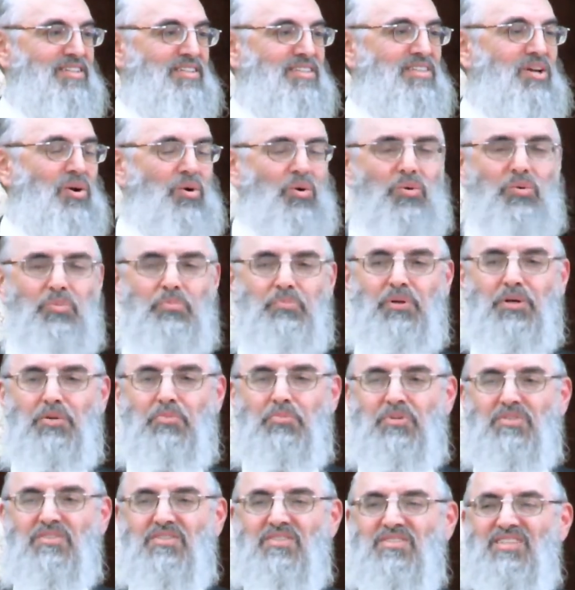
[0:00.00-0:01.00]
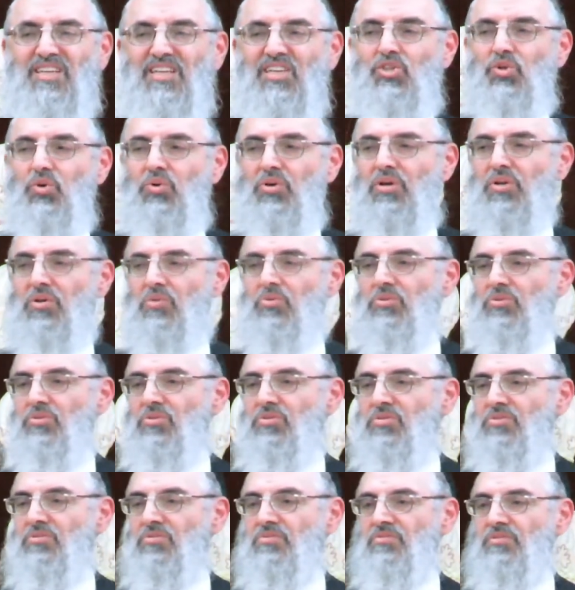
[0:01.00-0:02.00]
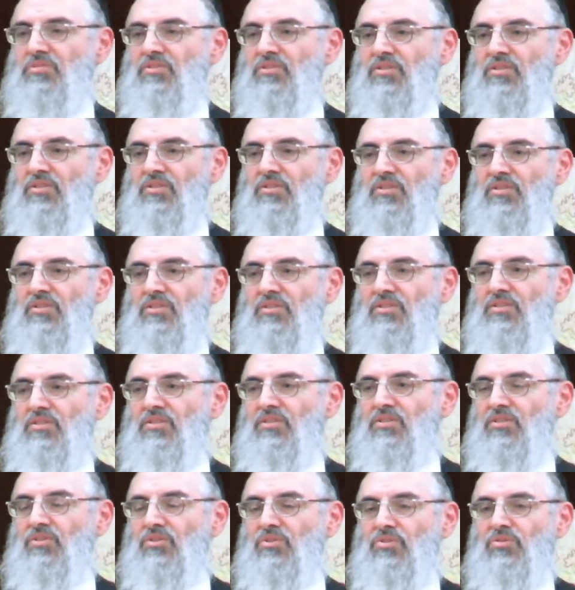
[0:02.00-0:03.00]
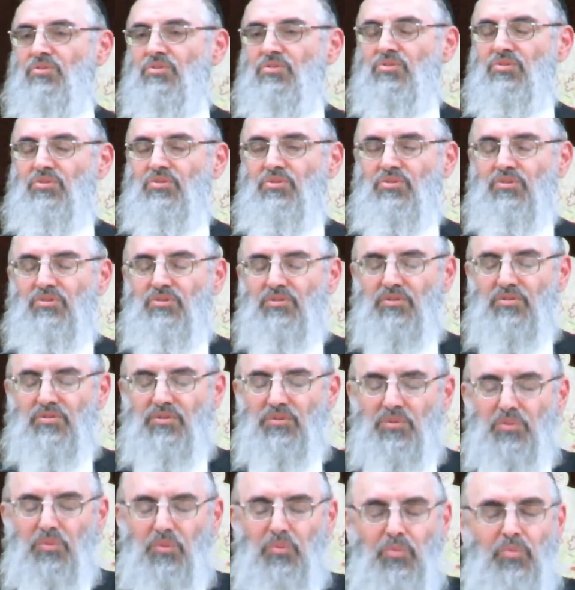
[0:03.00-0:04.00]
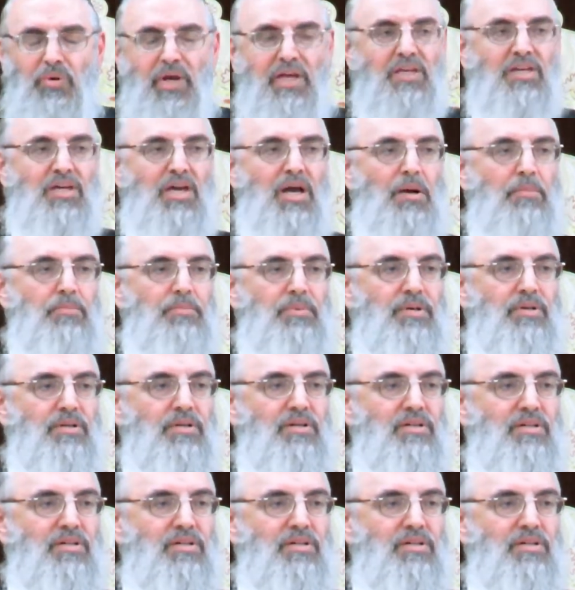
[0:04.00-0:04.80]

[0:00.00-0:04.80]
The whole purpose is itorerut. To wake up.